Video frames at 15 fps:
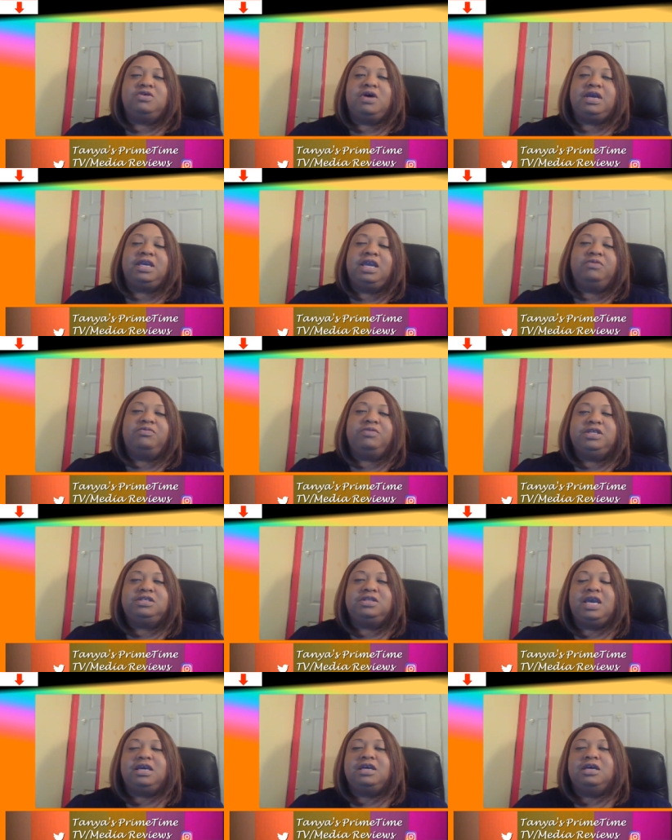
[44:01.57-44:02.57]
So I can't wait
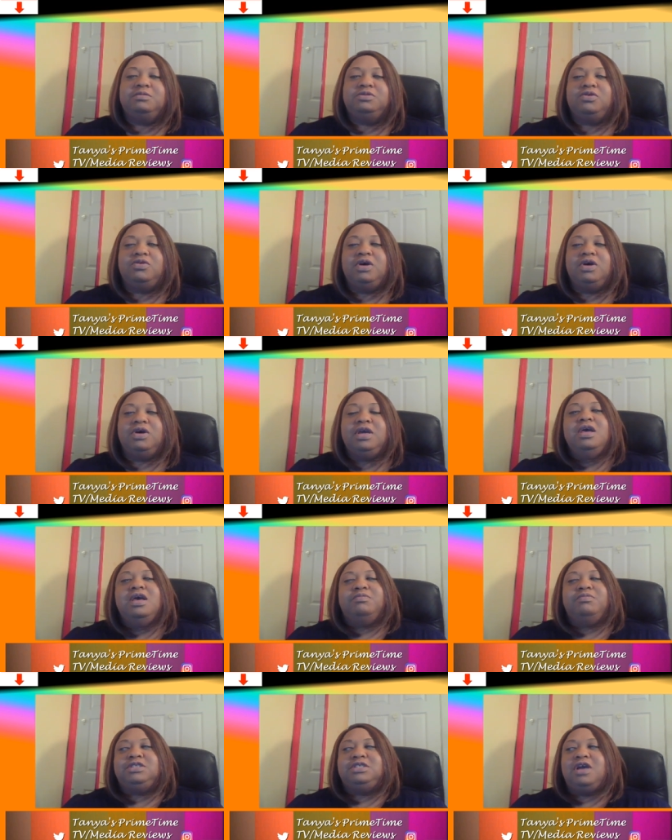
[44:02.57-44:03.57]
till that comes on.
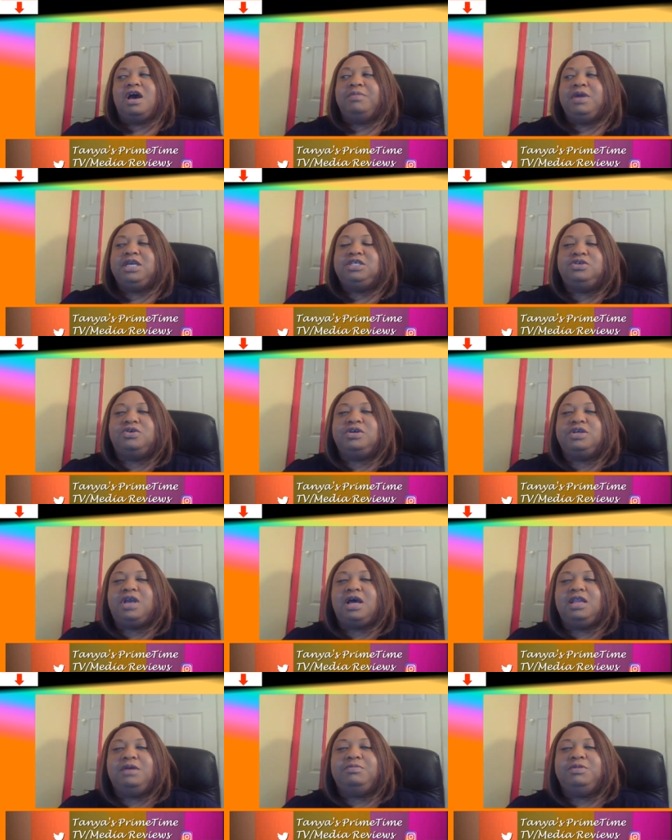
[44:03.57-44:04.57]
But y'all make sure
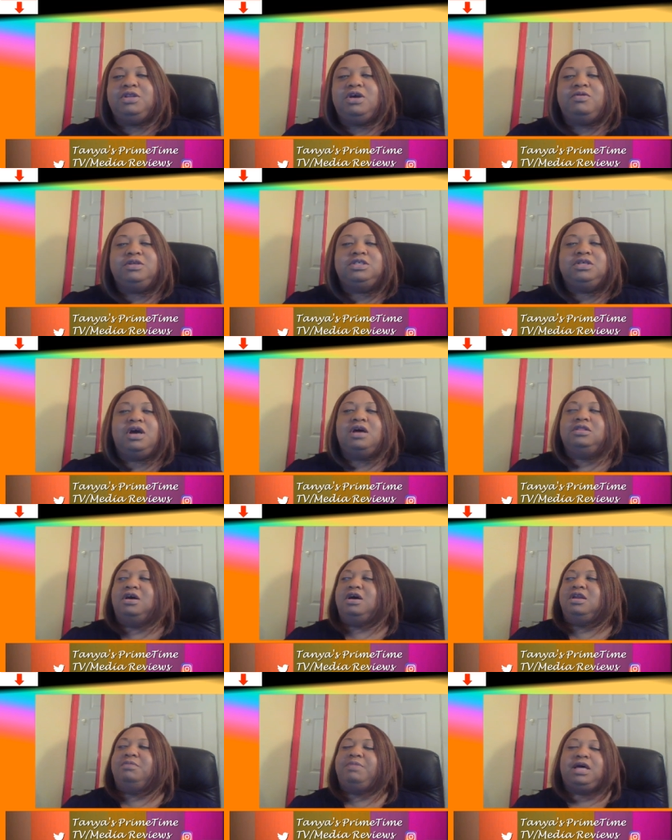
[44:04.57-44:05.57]
y'all let me know what y'all
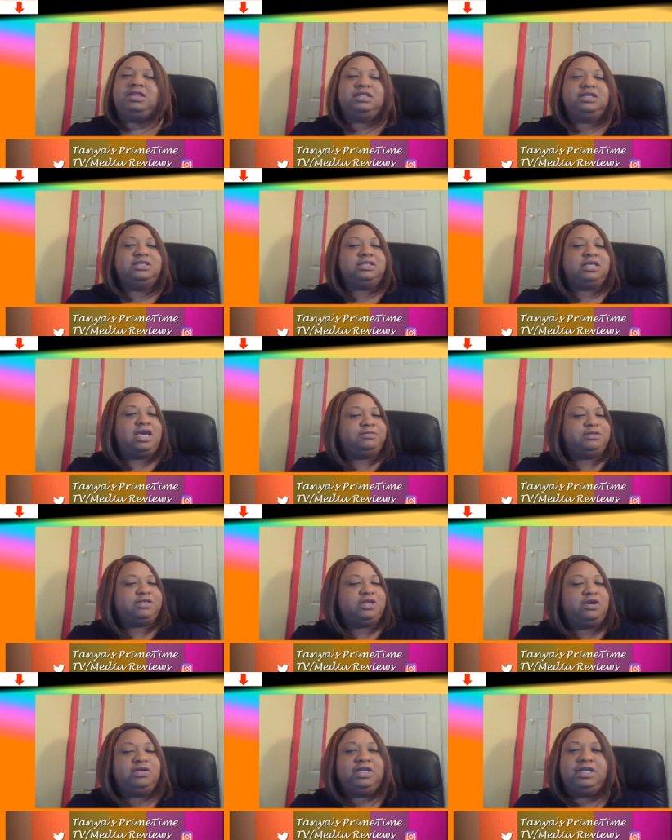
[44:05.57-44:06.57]
thought about this
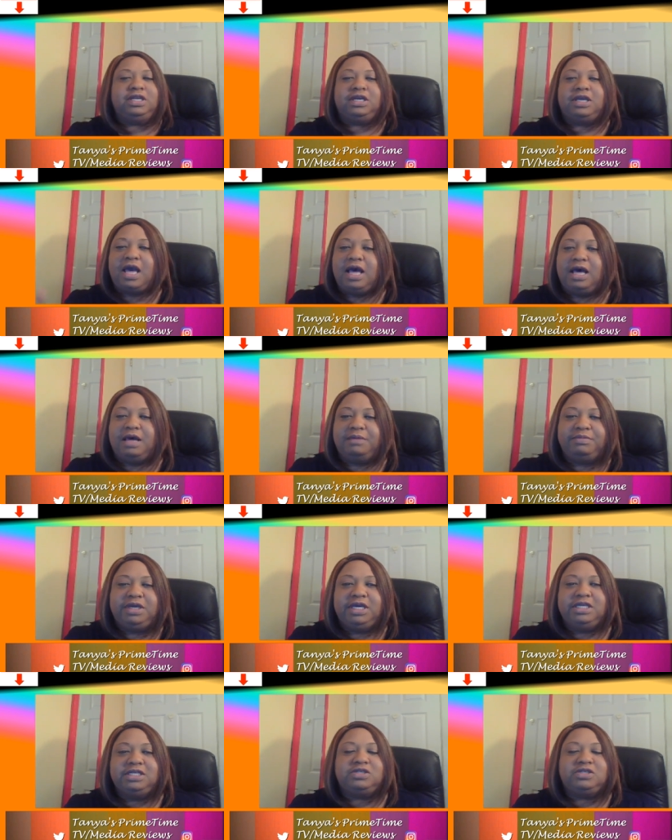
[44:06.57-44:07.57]
episode in the
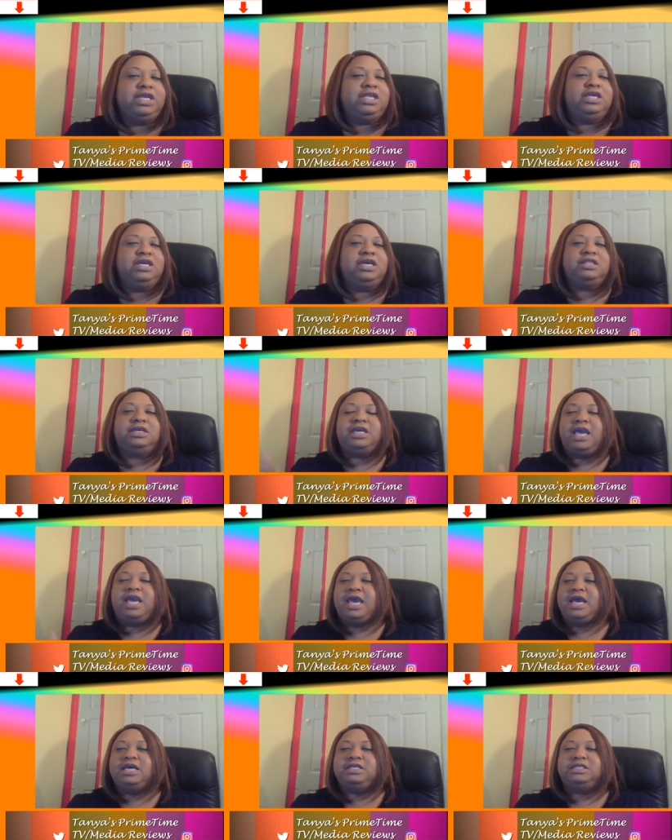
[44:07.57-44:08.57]
comments or any of the
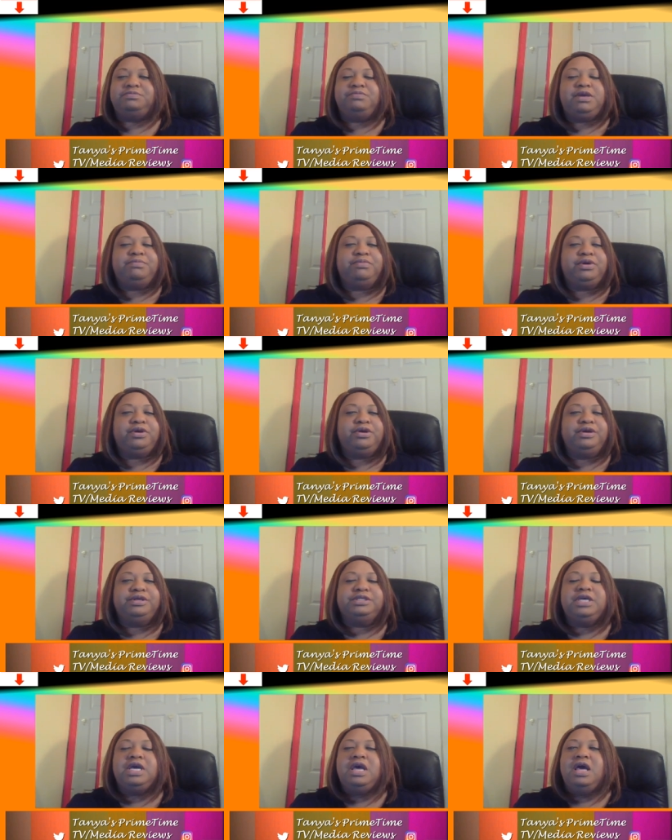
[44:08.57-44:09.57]
cast
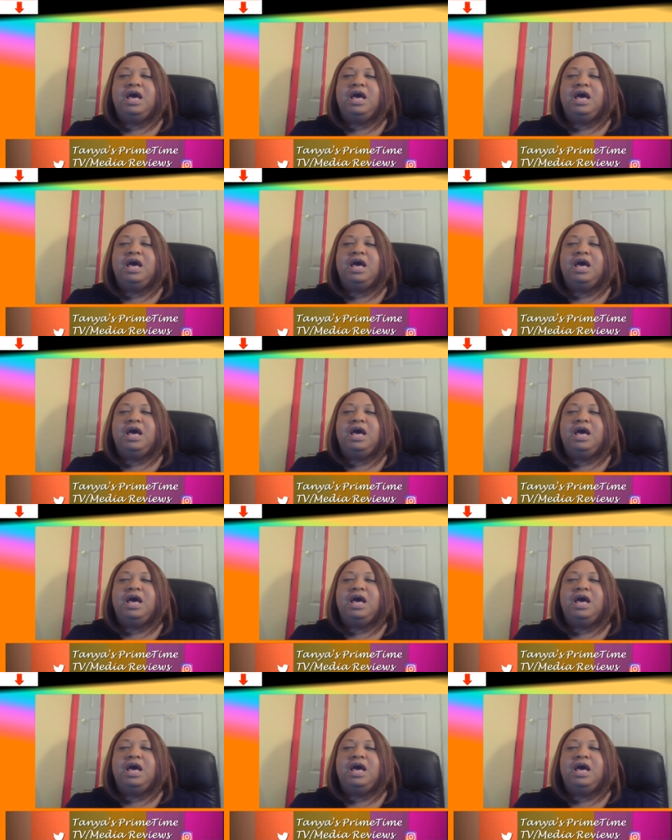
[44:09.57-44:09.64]
members.